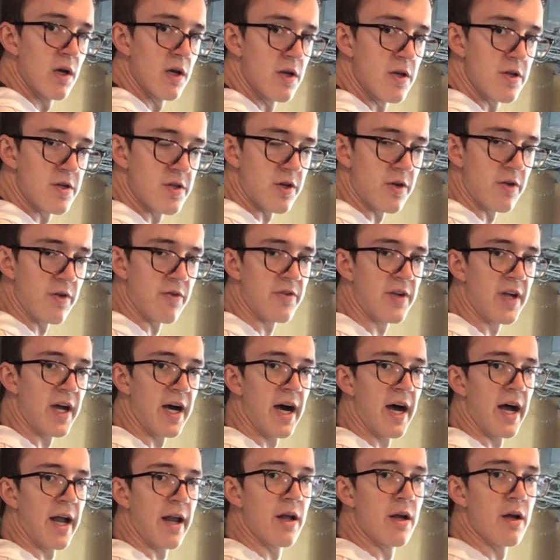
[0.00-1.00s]
So you've
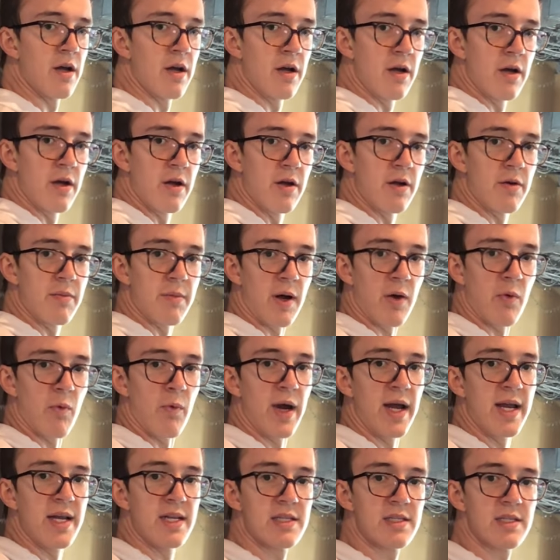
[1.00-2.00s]
got my
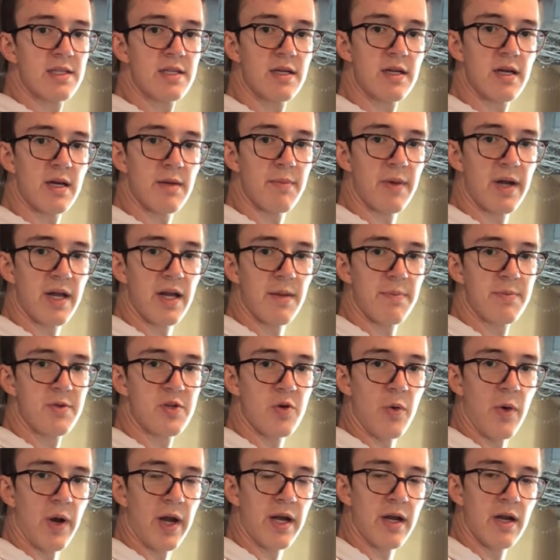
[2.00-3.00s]
waist, my hip
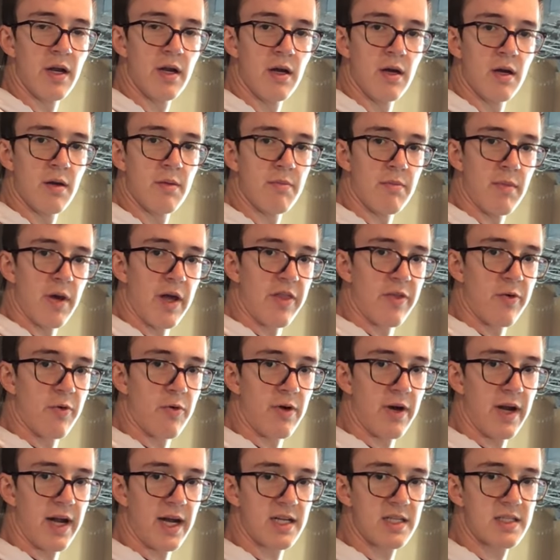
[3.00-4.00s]
joint, my
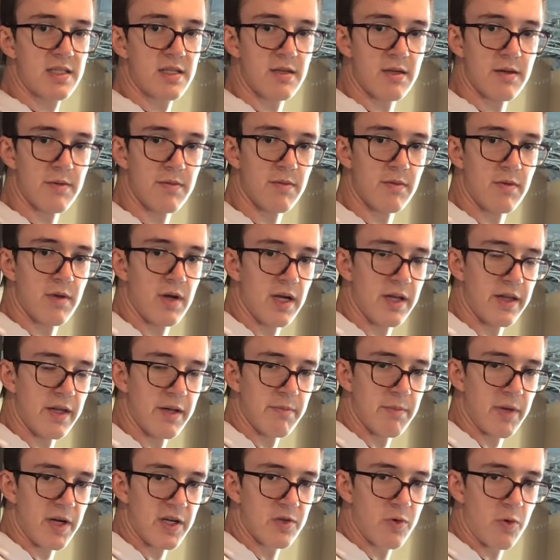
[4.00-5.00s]
thorax, and
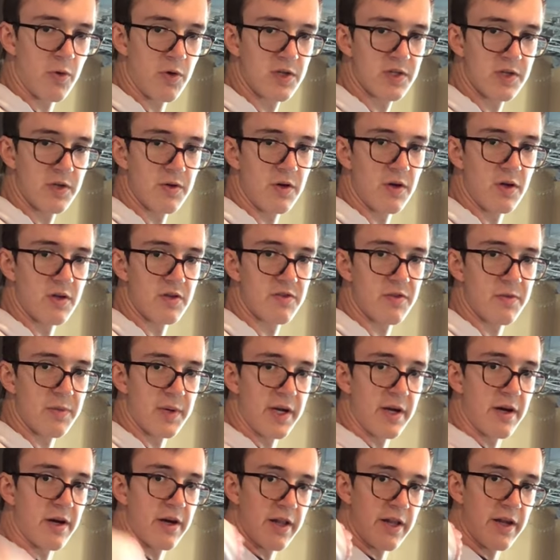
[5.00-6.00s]
then my torso goes from
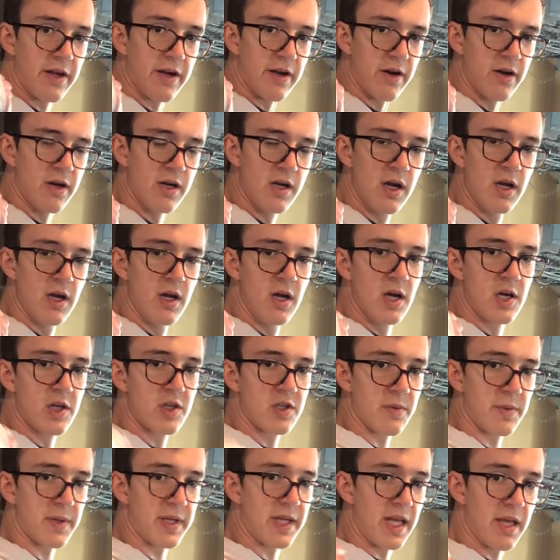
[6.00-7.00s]
here to here.
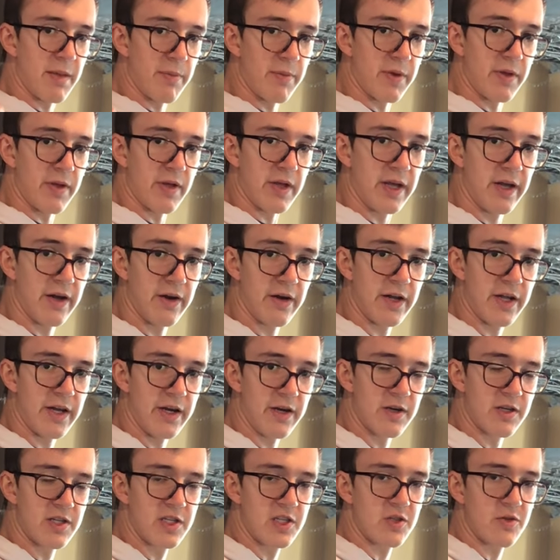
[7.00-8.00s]
So I'm going to keep here to
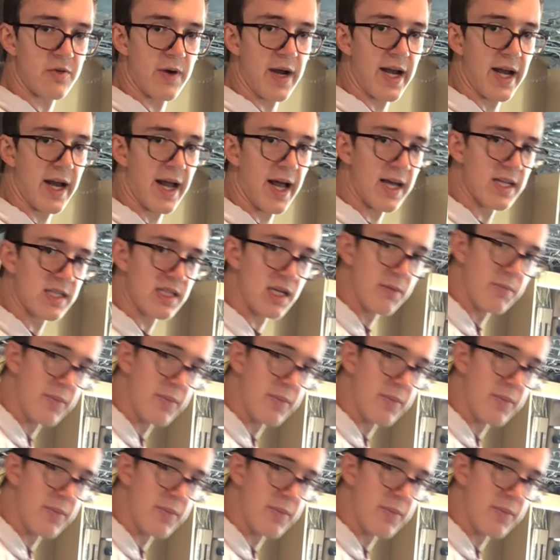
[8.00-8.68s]
here straight as I